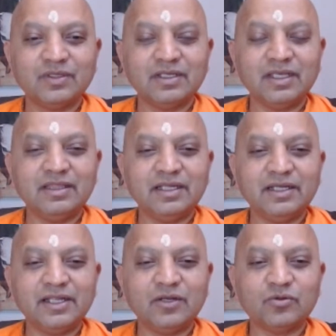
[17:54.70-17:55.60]
in the
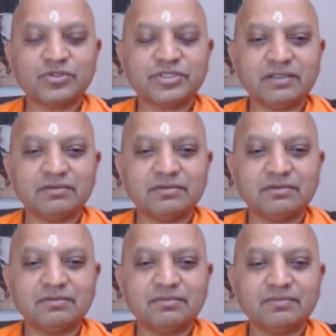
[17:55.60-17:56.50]
Indian Ocean
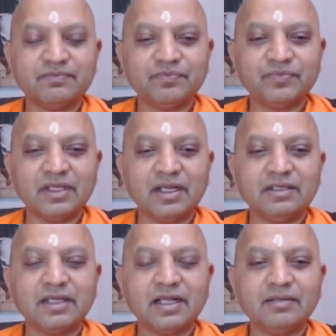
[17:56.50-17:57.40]
and
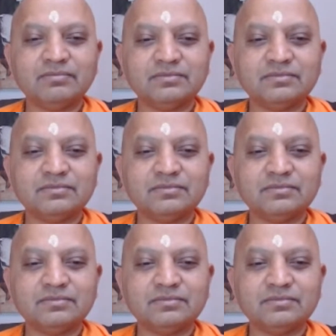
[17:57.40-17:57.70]
they come